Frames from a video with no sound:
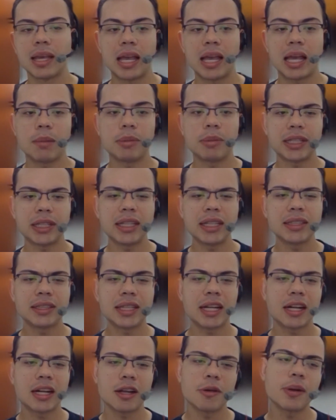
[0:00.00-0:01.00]
And besides
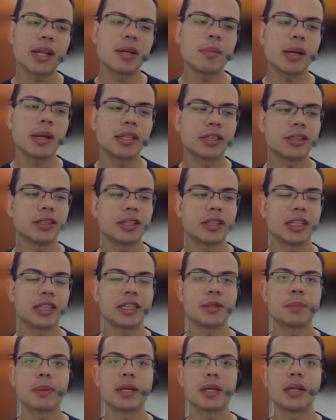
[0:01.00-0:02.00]
that, I already mentioned
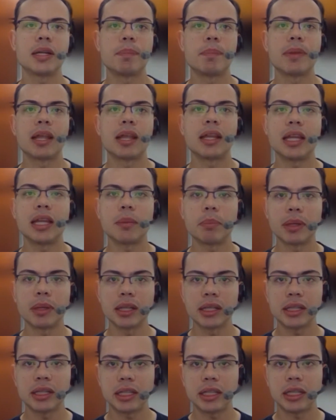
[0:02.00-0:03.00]
this, but the
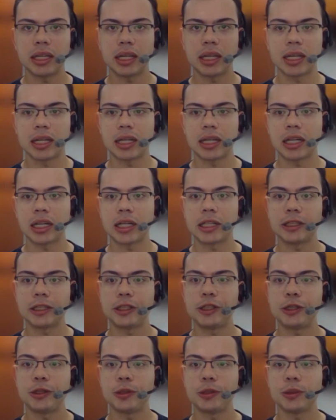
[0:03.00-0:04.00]
ability
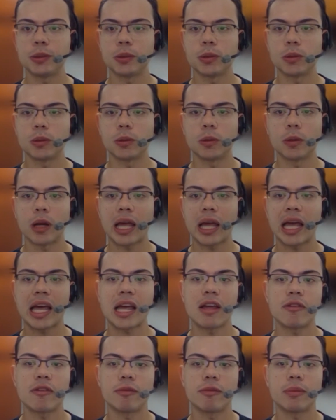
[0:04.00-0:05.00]
to
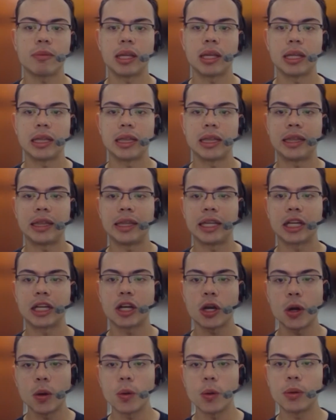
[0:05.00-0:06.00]
have the
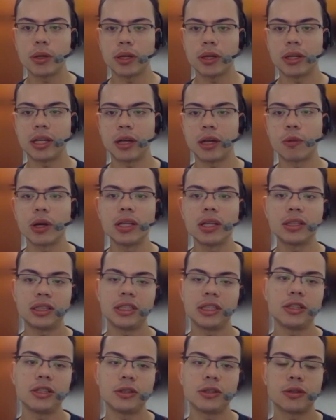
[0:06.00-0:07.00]
code that runs
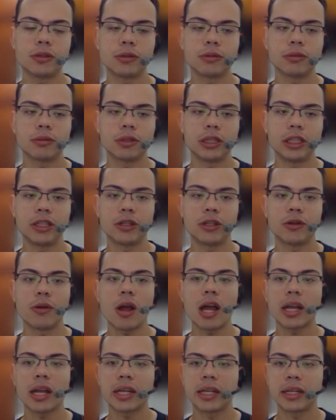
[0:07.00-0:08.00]
in your
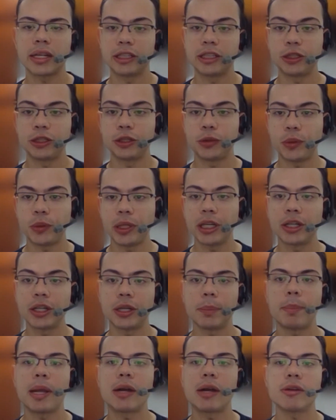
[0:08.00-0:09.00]
rocket to trigger the
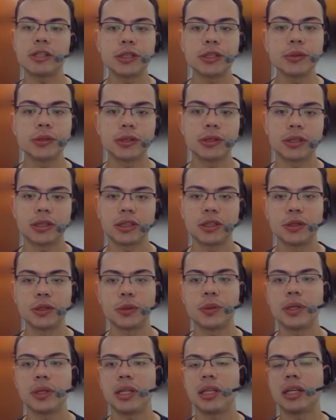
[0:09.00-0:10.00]
parachutes
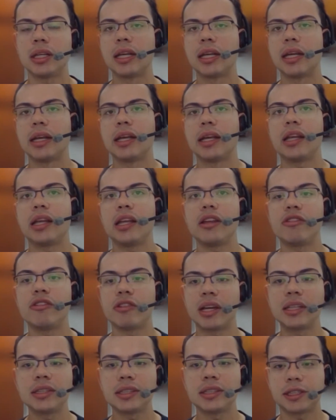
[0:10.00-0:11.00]
during
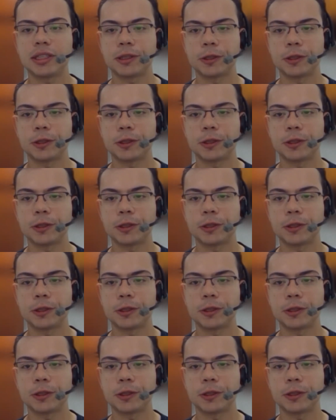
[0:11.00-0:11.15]
events.